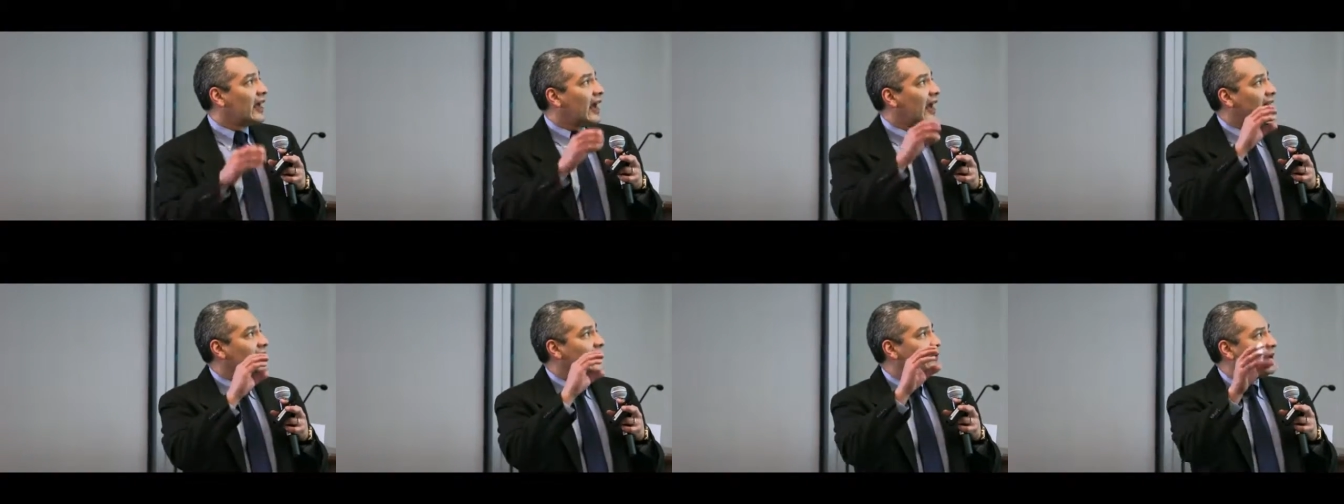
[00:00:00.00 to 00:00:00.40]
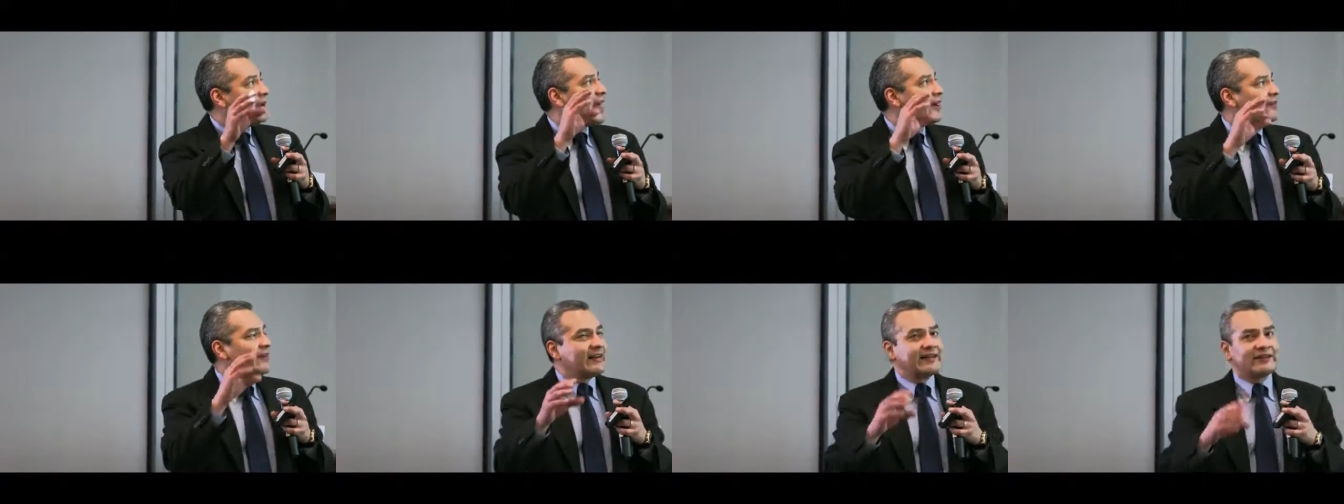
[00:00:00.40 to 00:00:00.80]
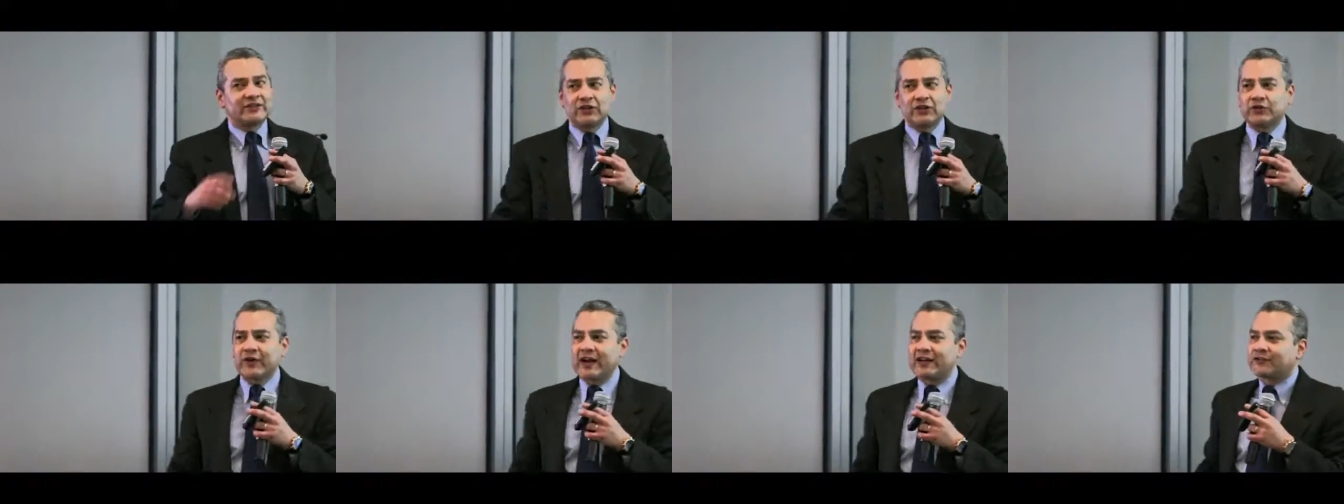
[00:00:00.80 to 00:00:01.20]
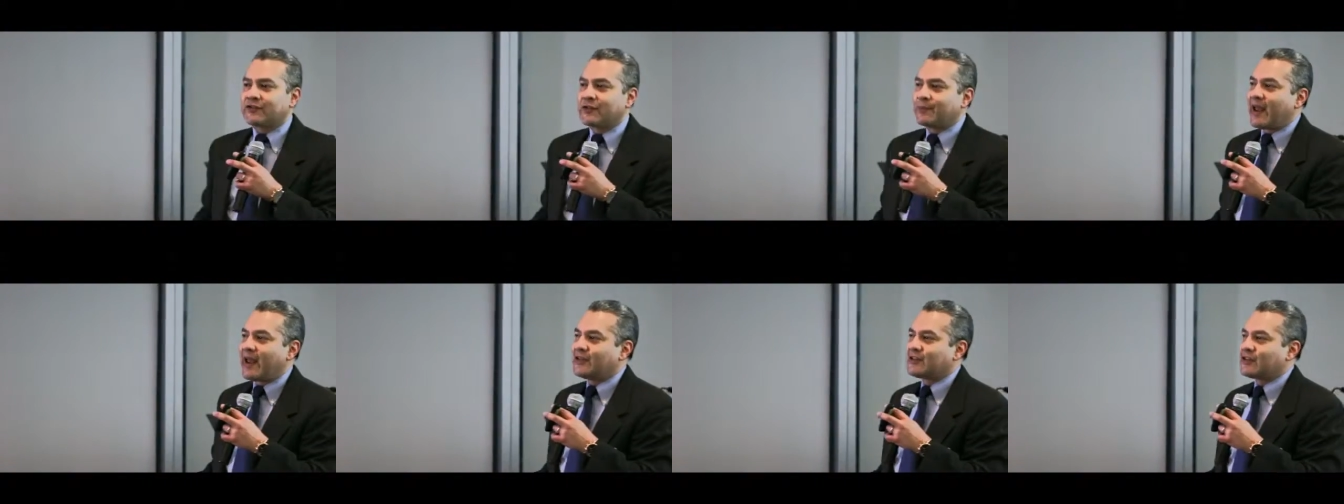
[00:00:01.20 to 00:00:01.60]
And then we have industry
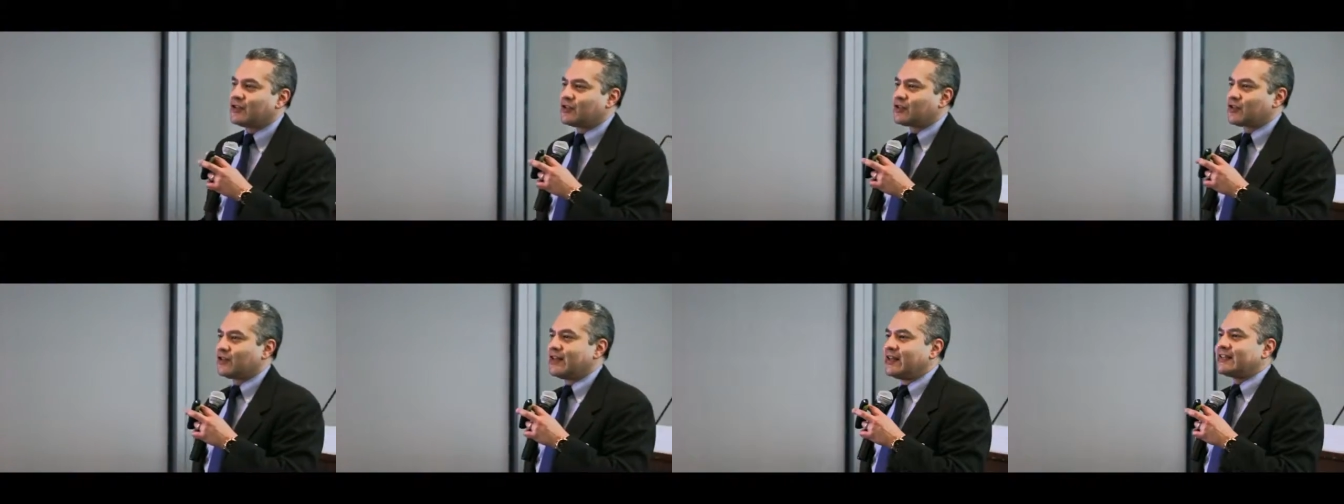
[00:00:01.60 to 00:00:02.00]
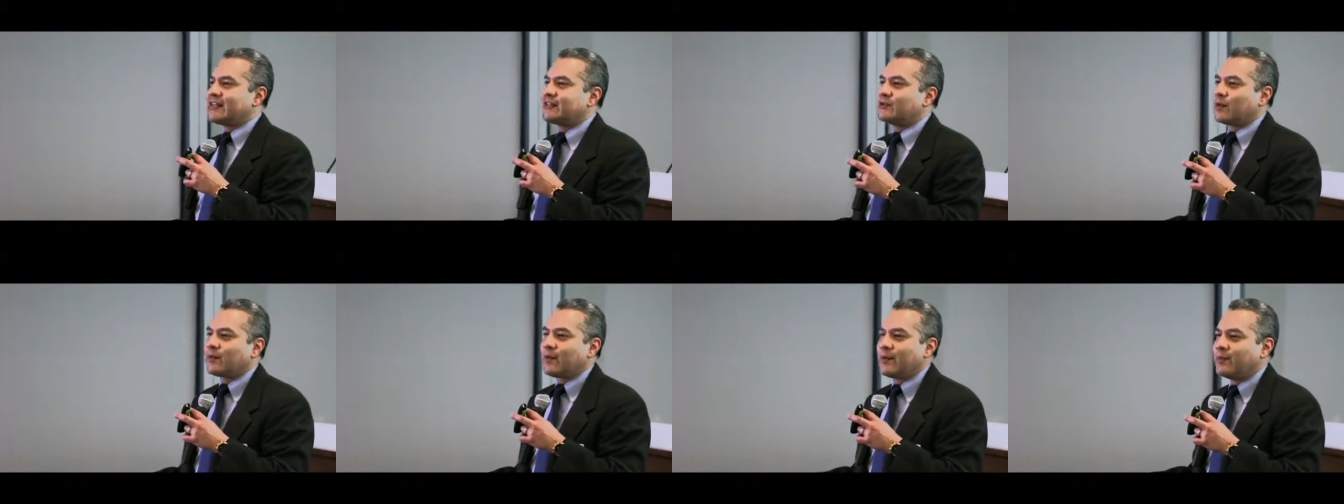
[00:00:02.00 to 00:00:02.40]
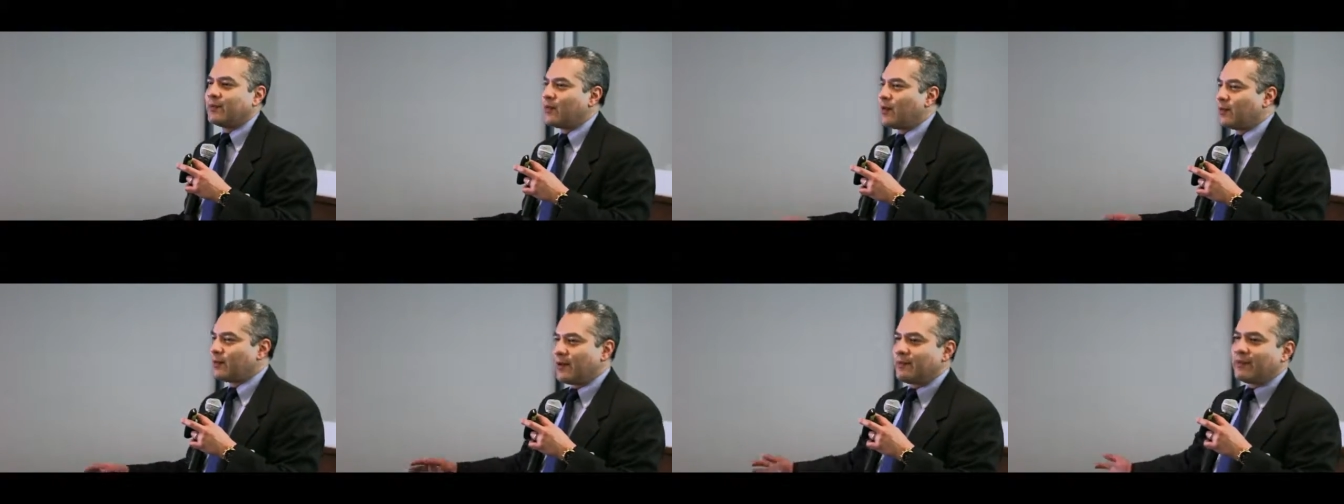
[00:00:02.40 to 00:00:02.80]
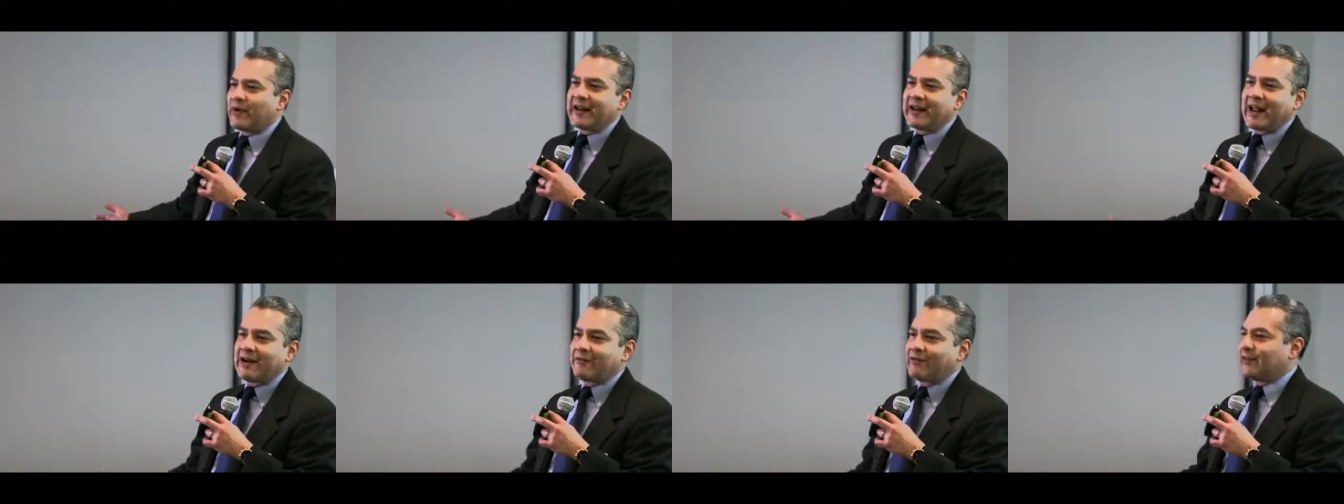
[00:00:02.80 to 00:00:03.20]
transformation. So this is when we
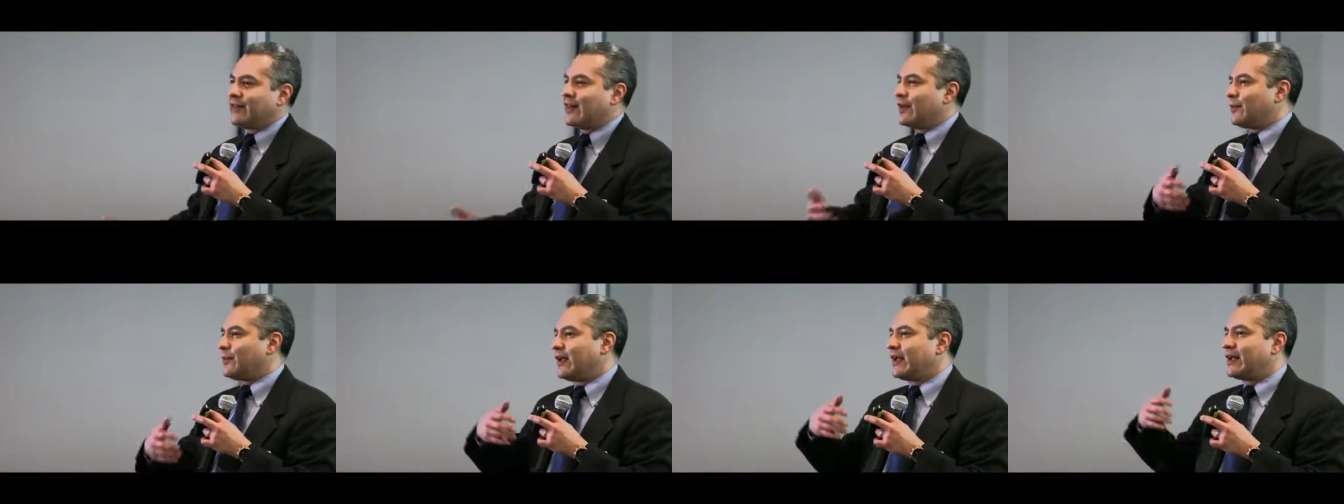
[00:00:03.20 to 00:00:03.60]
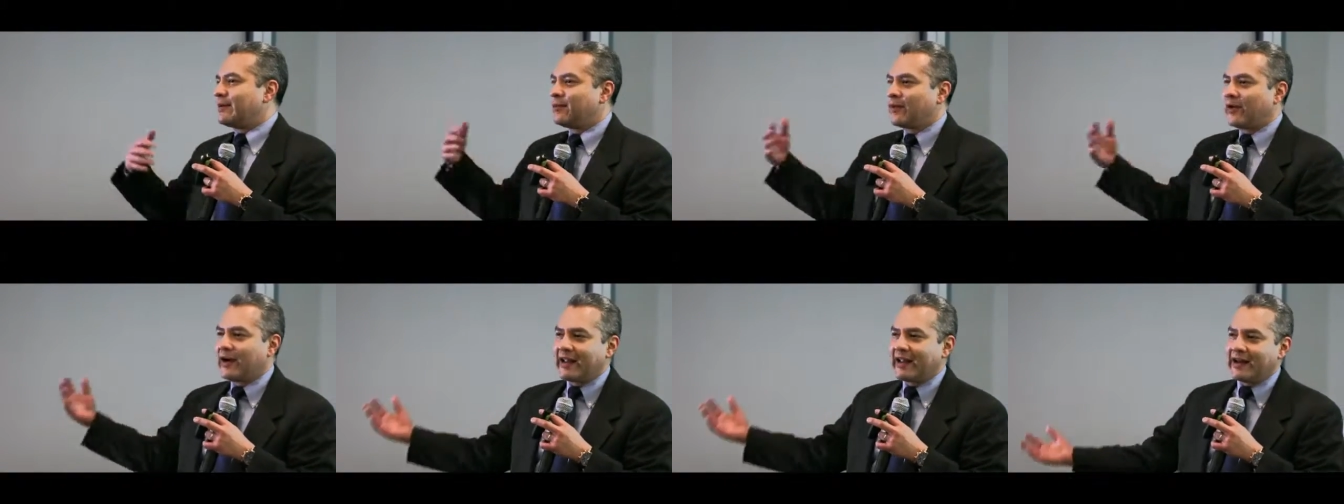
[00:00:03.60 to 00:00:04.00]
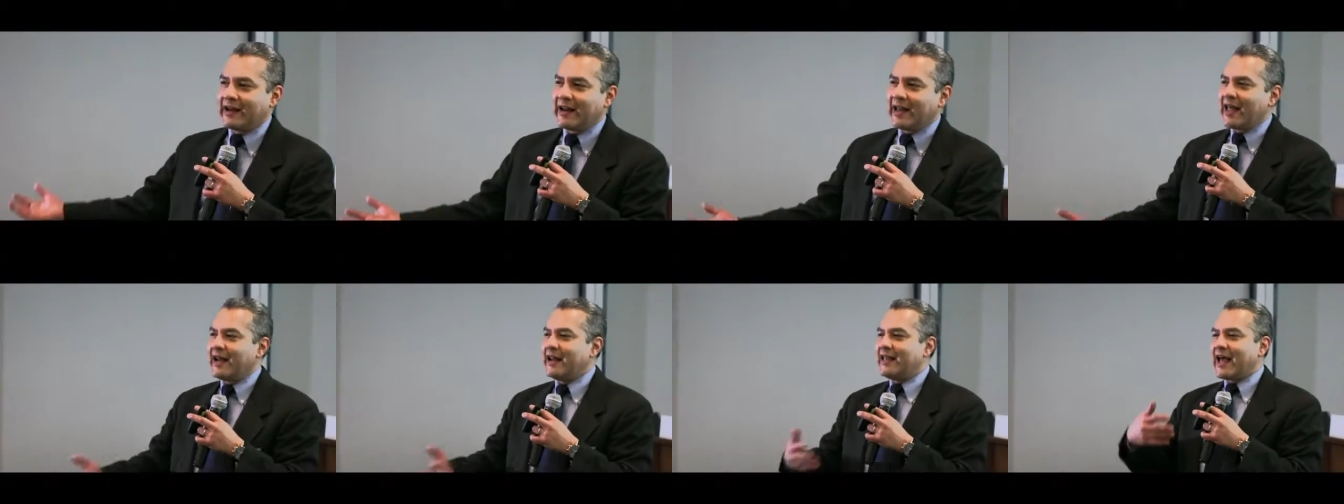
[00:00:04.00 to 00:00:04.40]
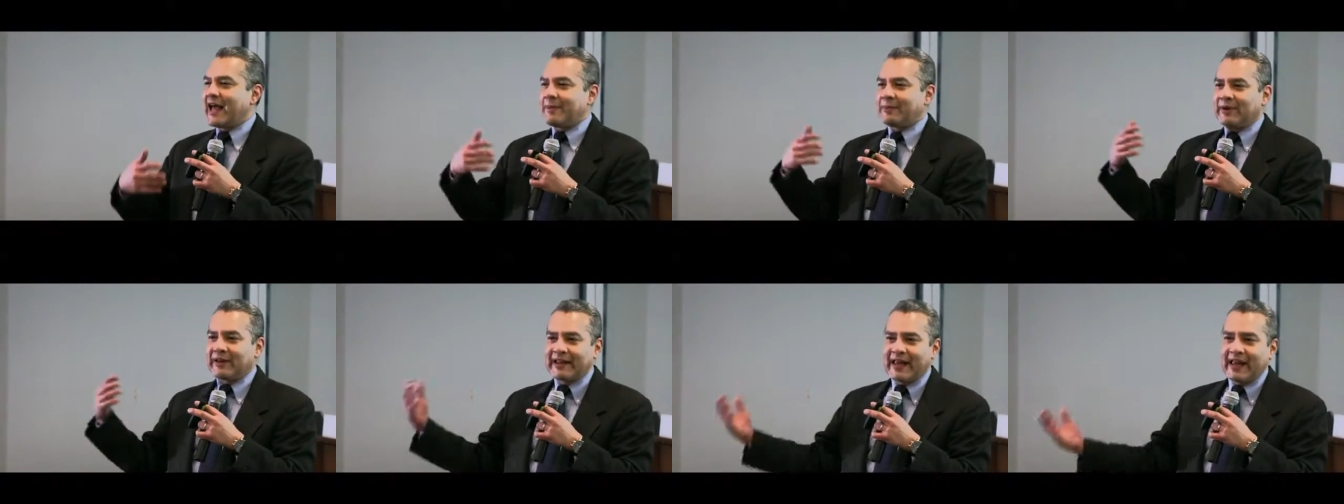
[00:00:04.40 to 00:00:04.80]
bring everything. We can bring in any
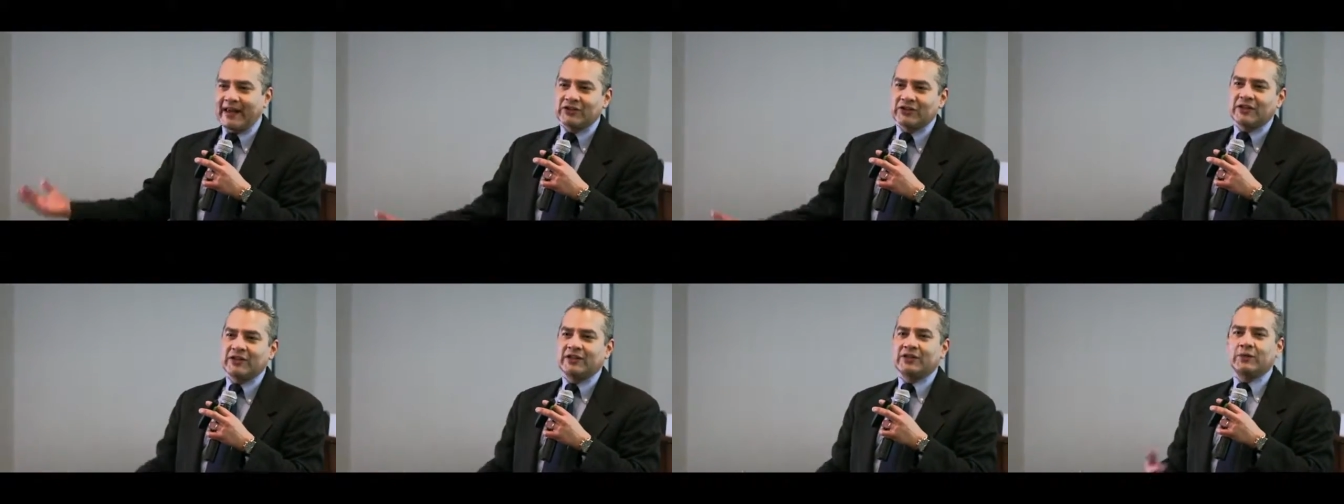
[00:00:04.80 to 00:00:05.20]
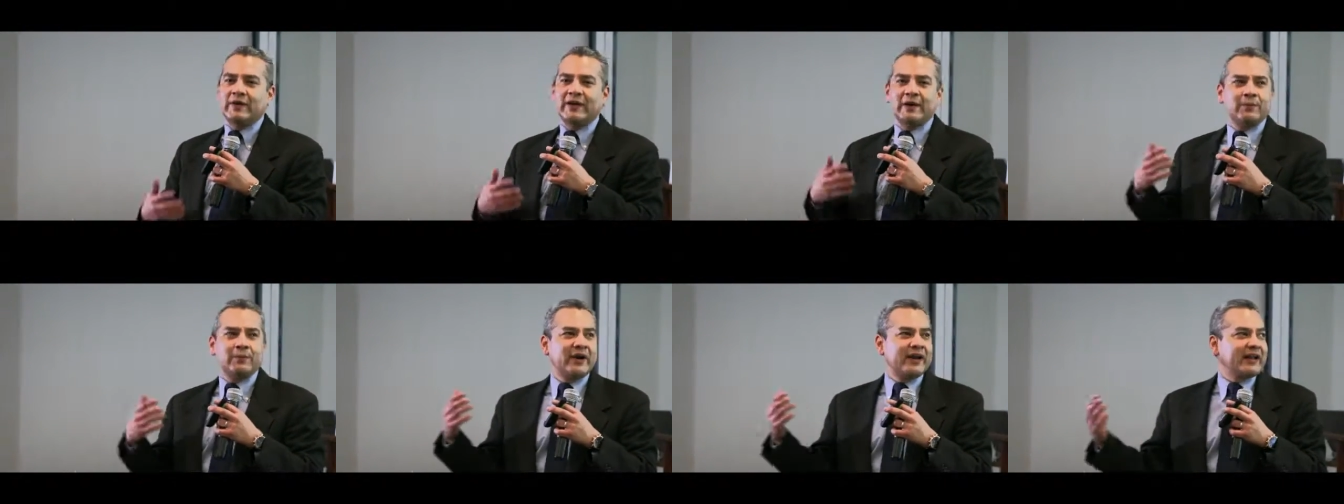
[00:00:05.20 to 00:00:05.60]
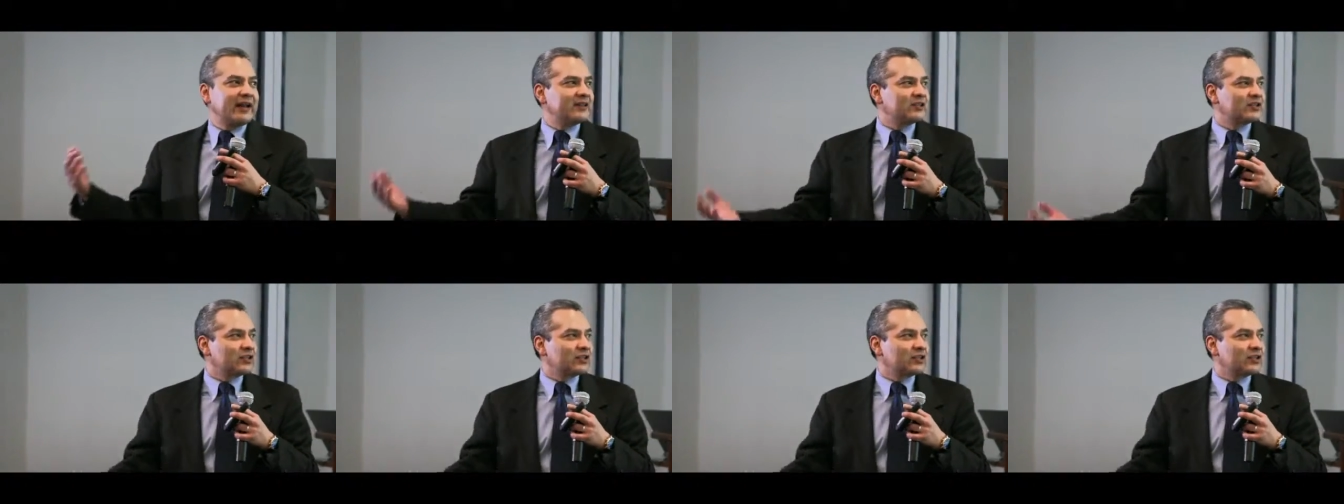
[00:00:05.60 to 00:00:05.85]
applications, we can bring in